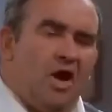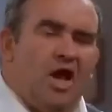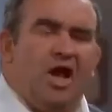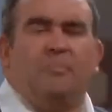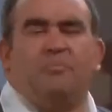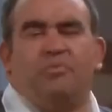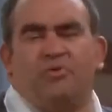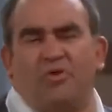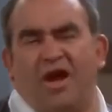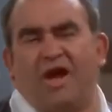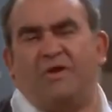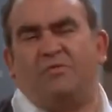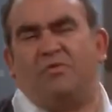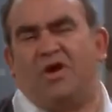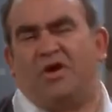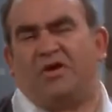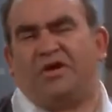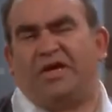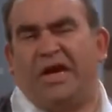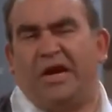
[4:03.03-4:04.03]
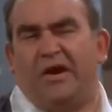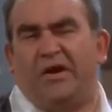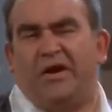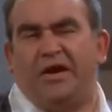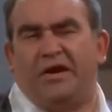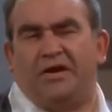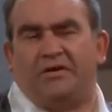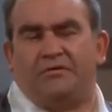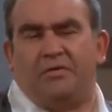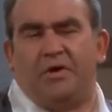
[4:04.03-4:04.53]
the parade we're carrying
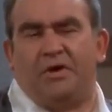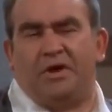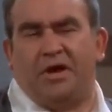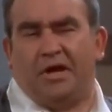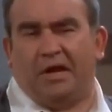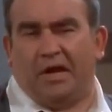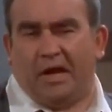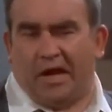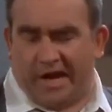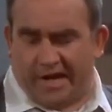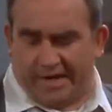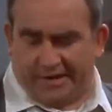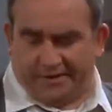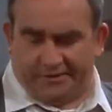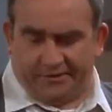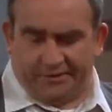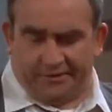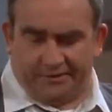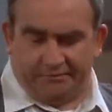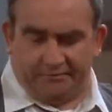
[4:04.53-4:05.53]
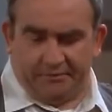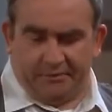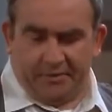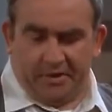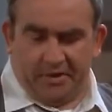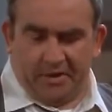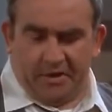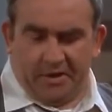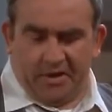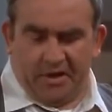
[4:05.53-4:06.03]
is running late.
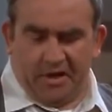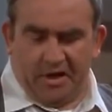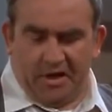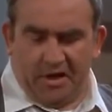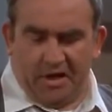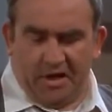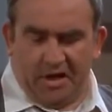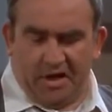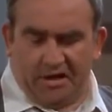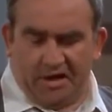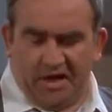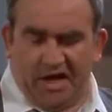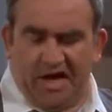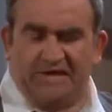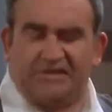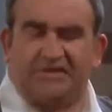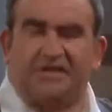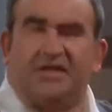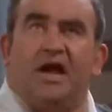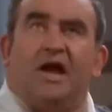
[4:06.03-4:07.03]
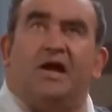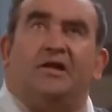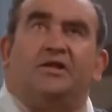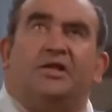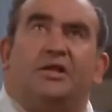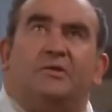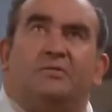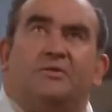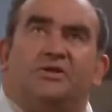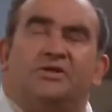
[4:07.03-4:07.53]
Last count,
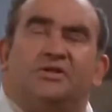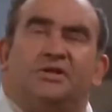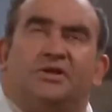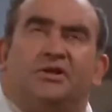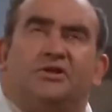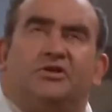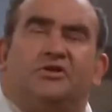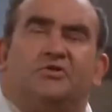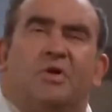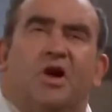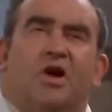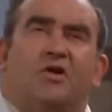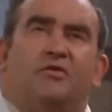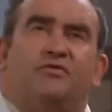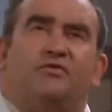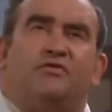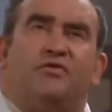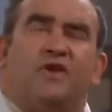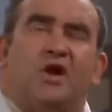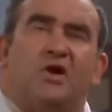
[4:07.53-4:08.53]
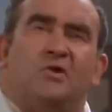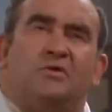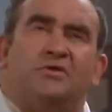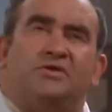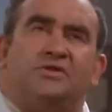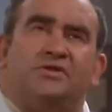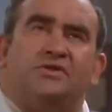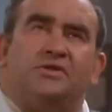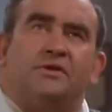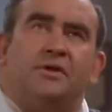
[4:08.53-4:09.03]
there were still 12
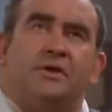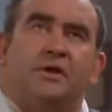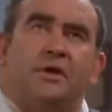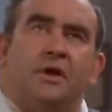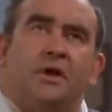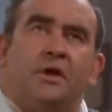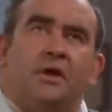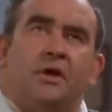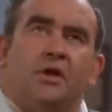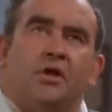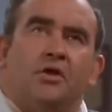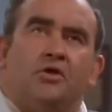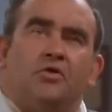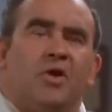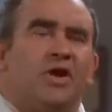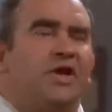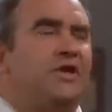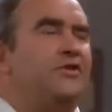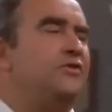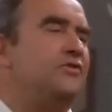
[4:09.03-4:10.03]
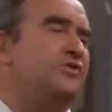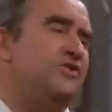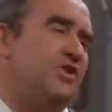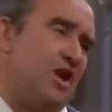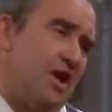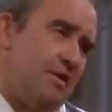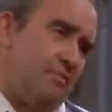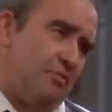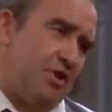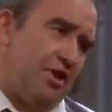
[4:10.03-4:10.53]
floats, 22
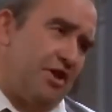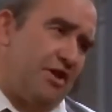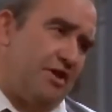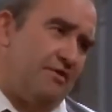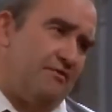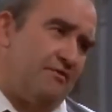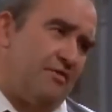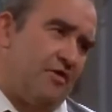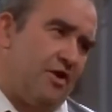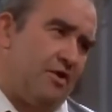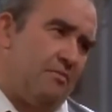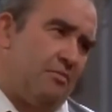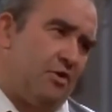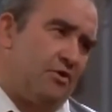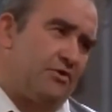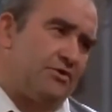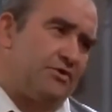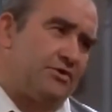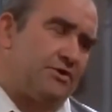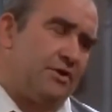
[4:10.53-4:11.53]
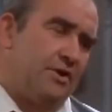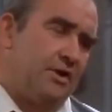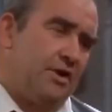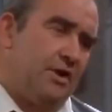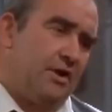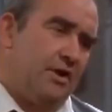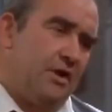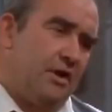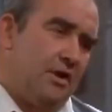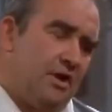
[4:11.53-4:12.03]
celebrity convertibles,
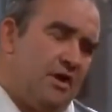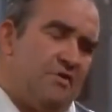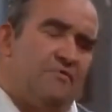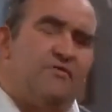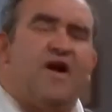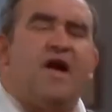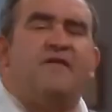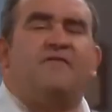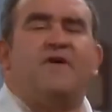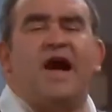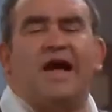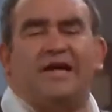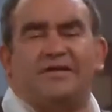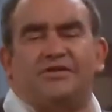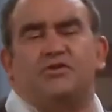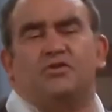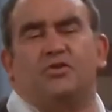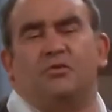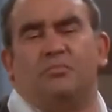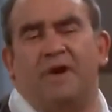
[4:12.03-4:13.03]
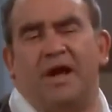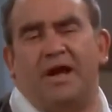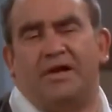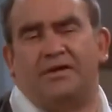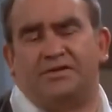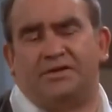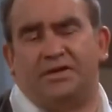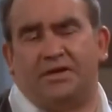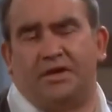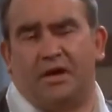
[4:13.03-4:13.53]
and 5 high school bands
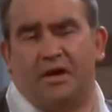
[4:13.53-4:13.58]
to go.